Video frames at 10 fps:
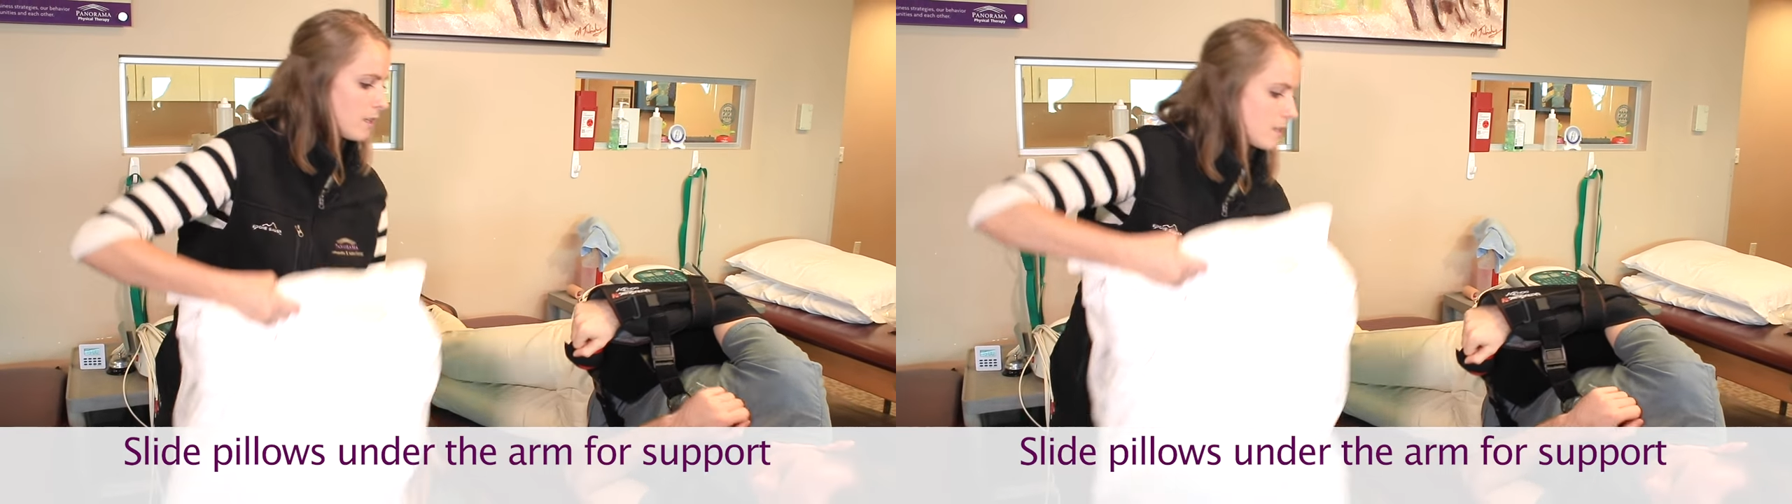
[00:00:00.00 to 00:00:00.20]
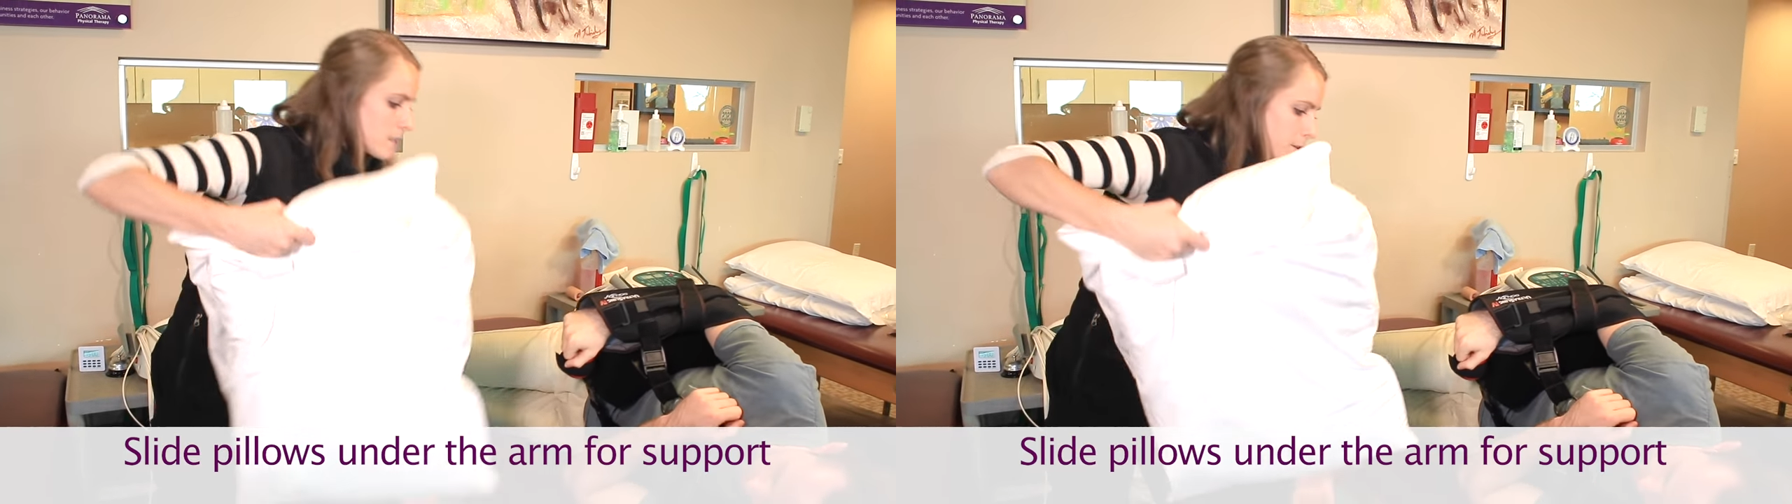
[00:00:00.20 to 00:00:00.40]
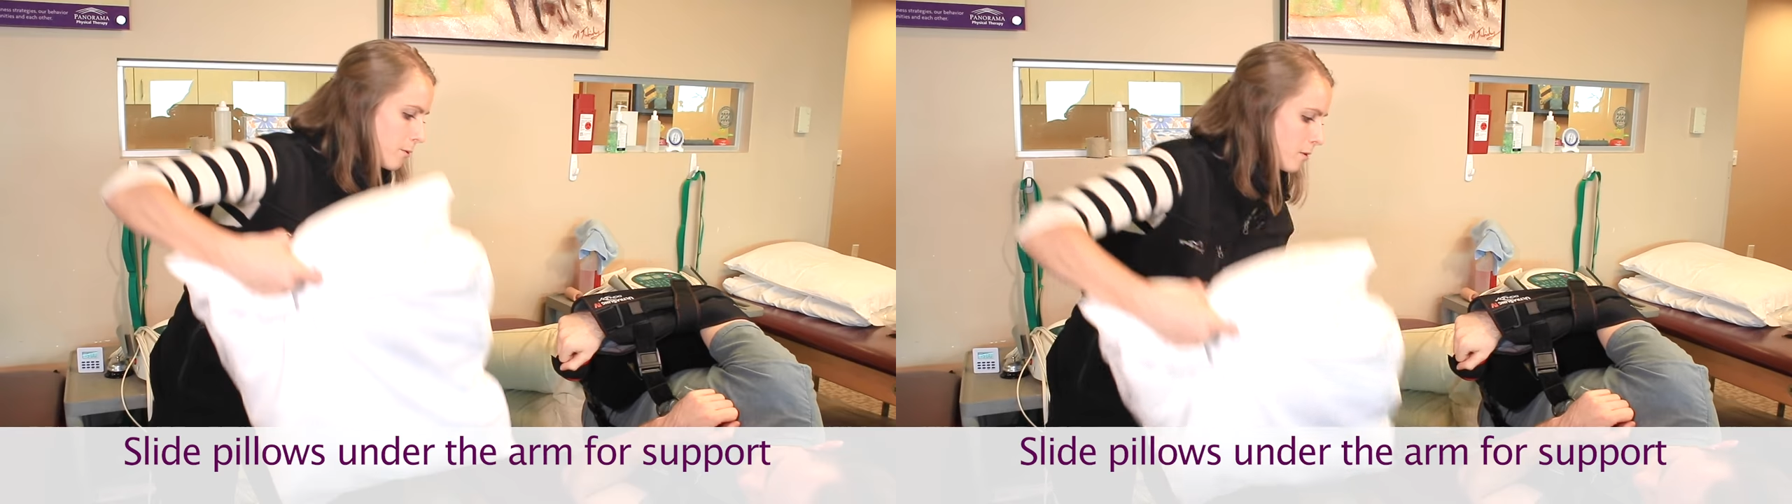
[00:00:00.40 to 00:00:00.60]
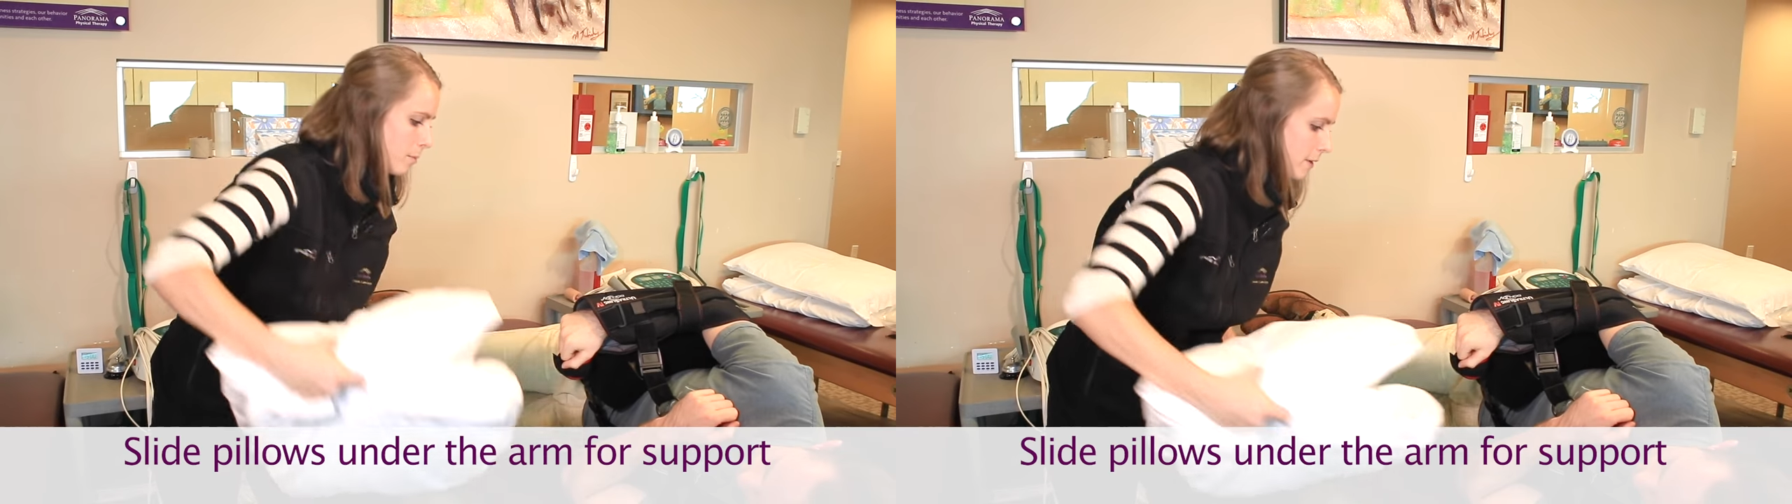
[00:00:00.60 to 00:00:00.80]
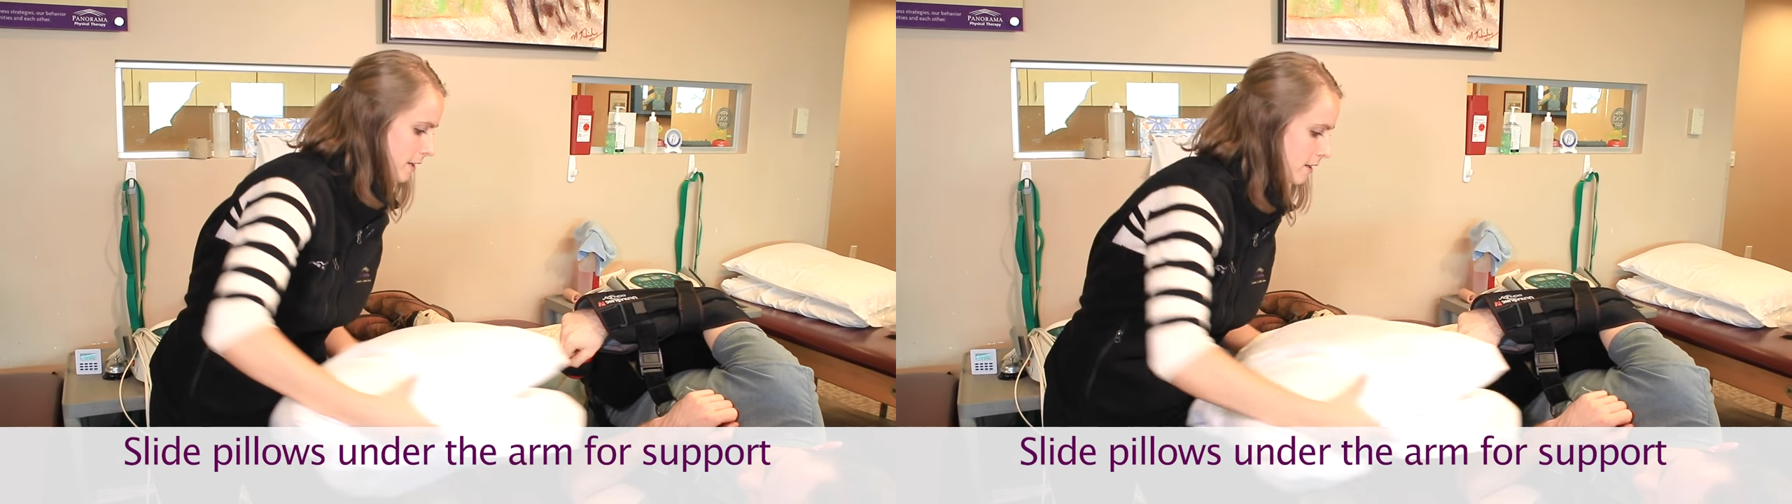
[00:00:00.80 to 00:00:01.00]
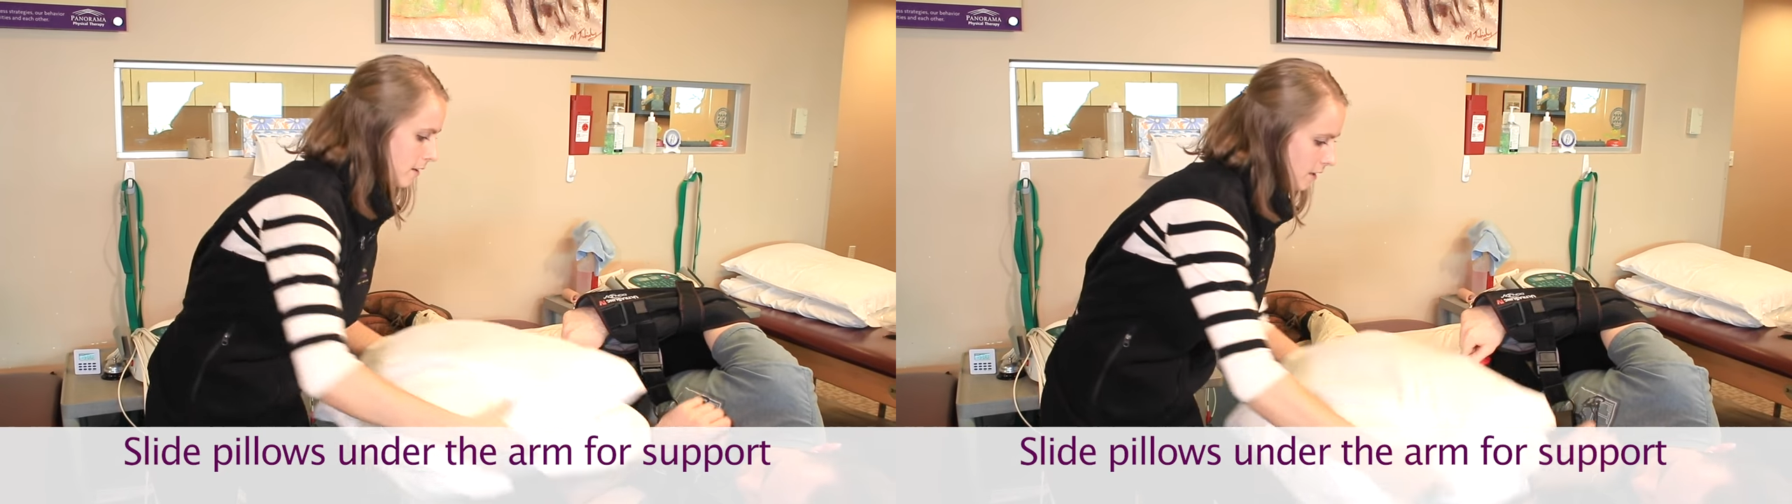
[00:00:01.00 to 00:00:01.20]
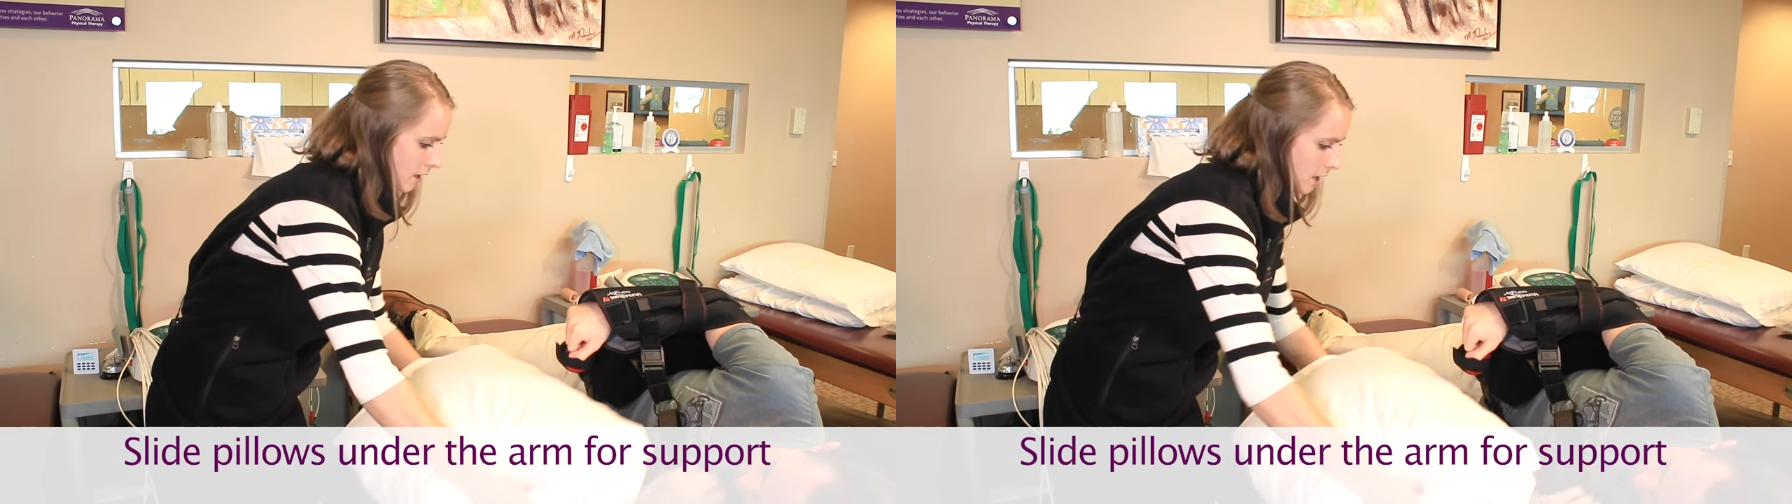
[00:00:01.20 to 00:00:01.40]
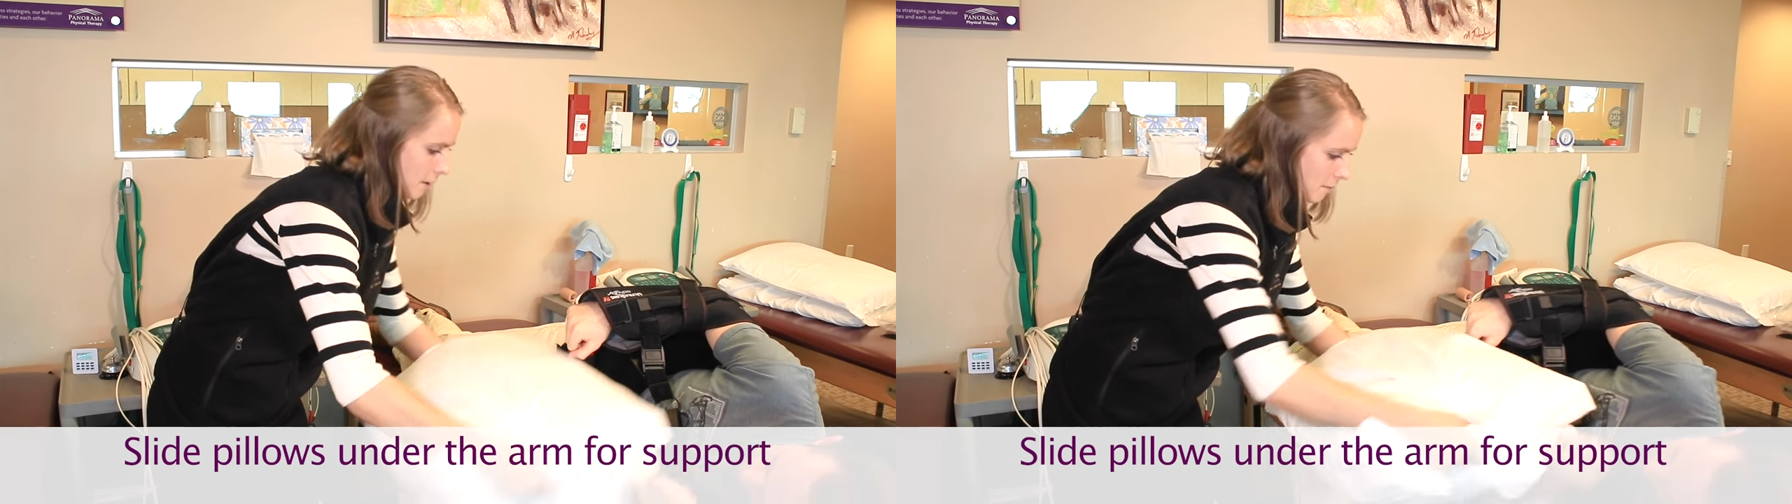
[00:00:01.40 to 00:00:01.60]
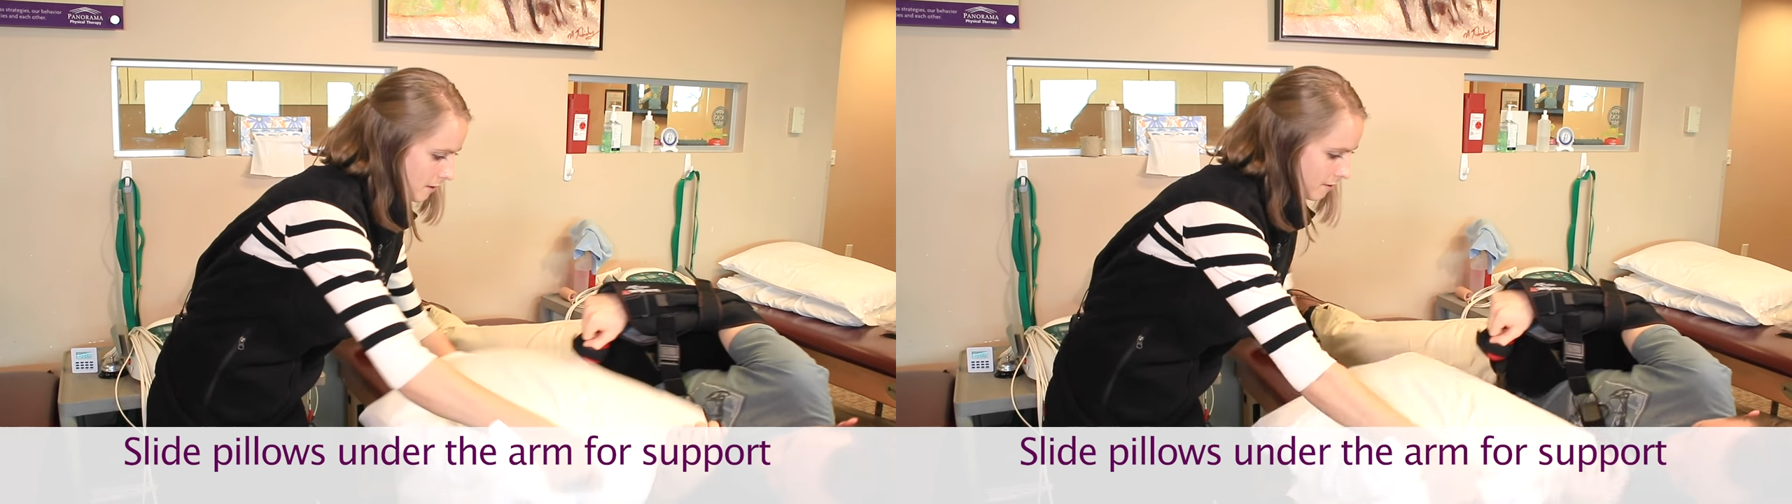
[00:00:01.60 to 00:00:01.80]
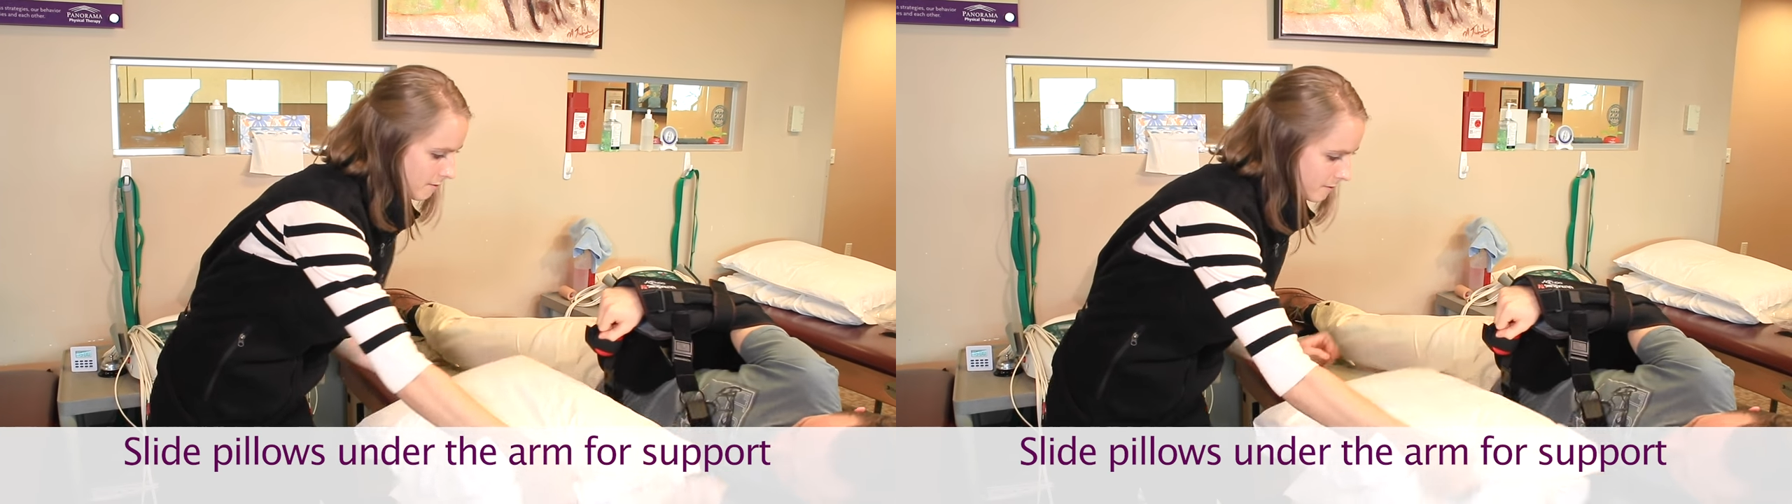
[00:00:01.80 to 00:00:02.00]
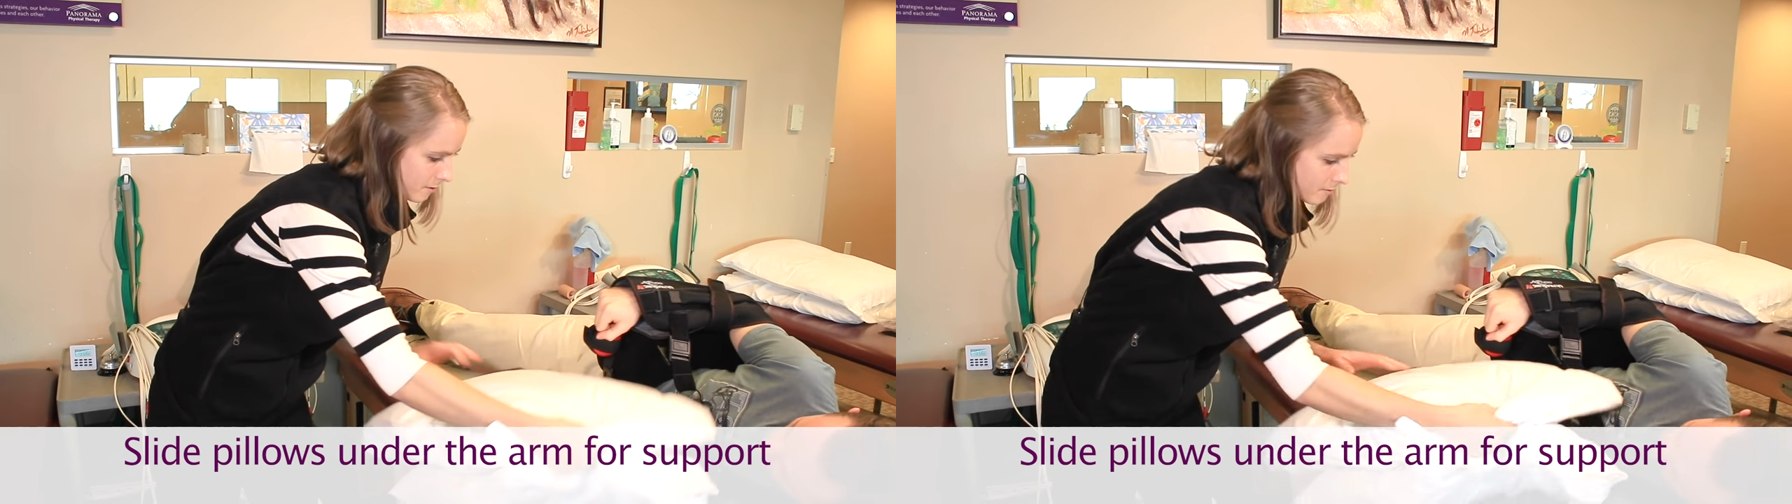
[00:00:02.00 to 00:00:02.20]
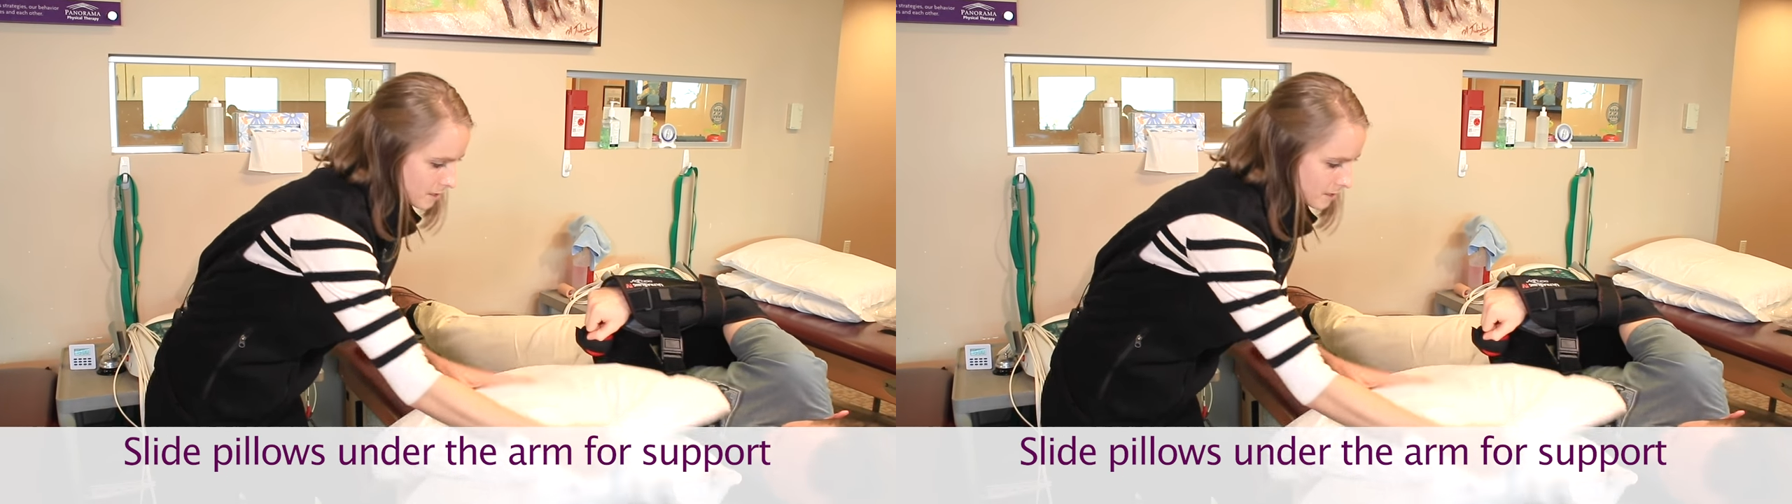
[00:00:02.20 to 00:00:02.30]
So we'll put um, a few of